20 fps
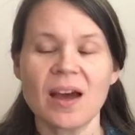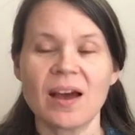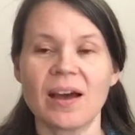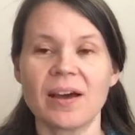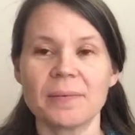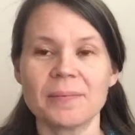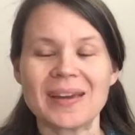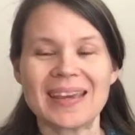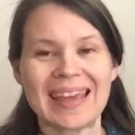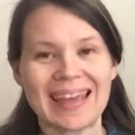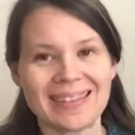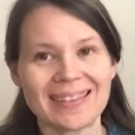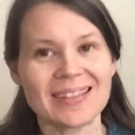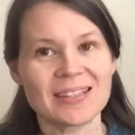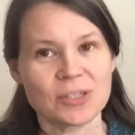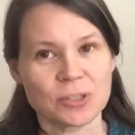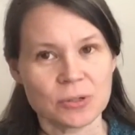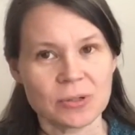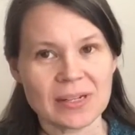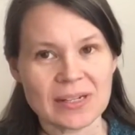Again,
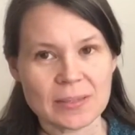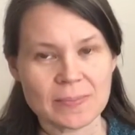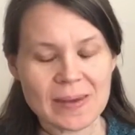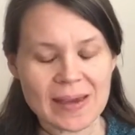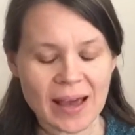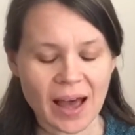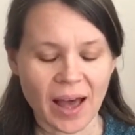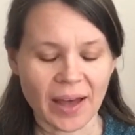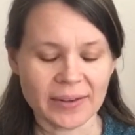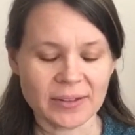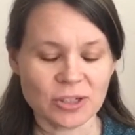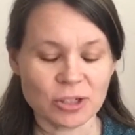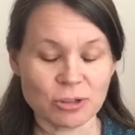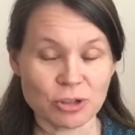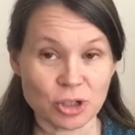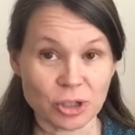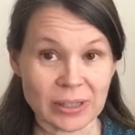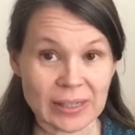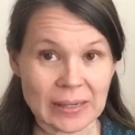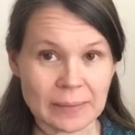these do need to be cotton
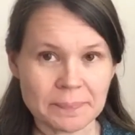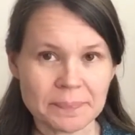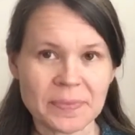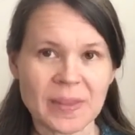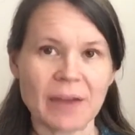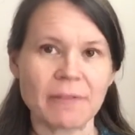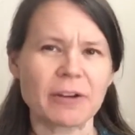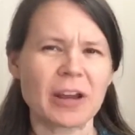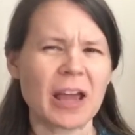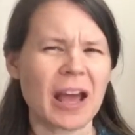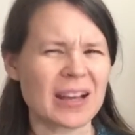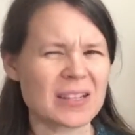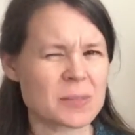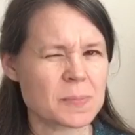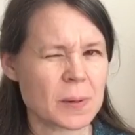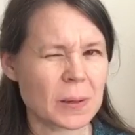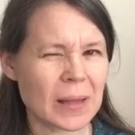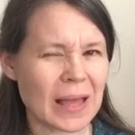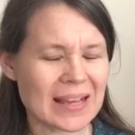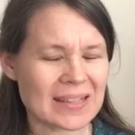usually. Every
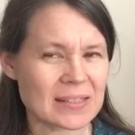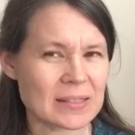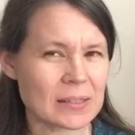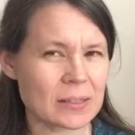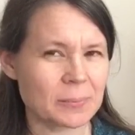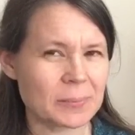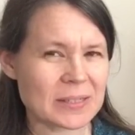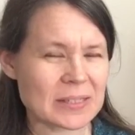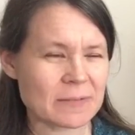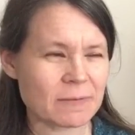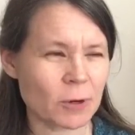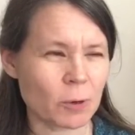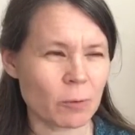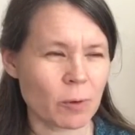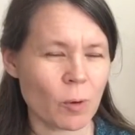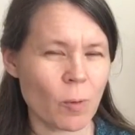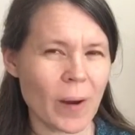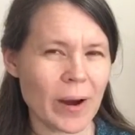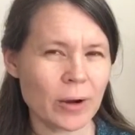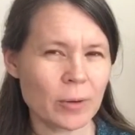hospital has a little bit different
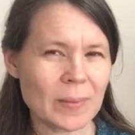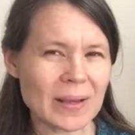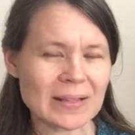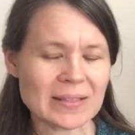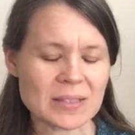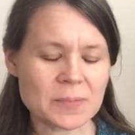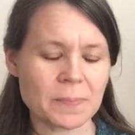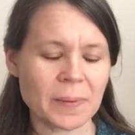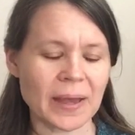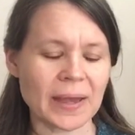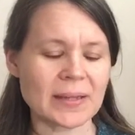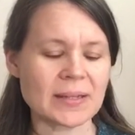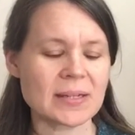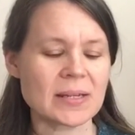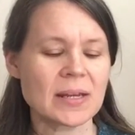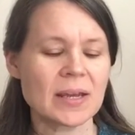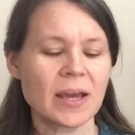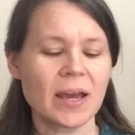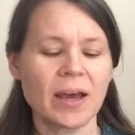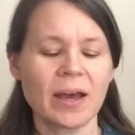requirements, but
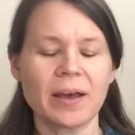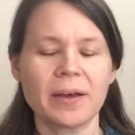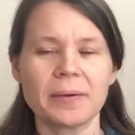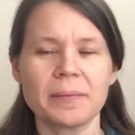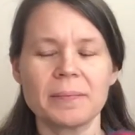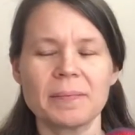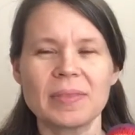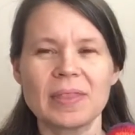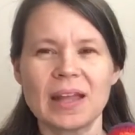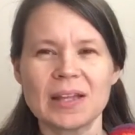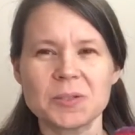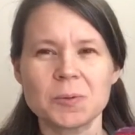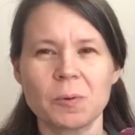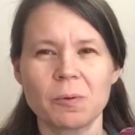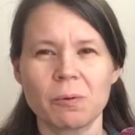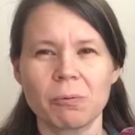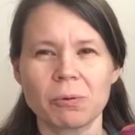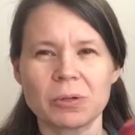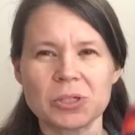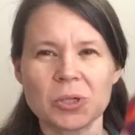that's what
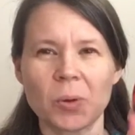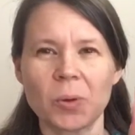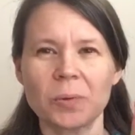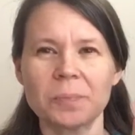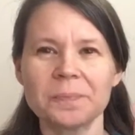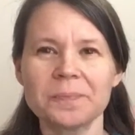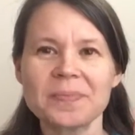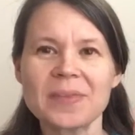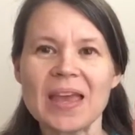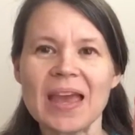we were told.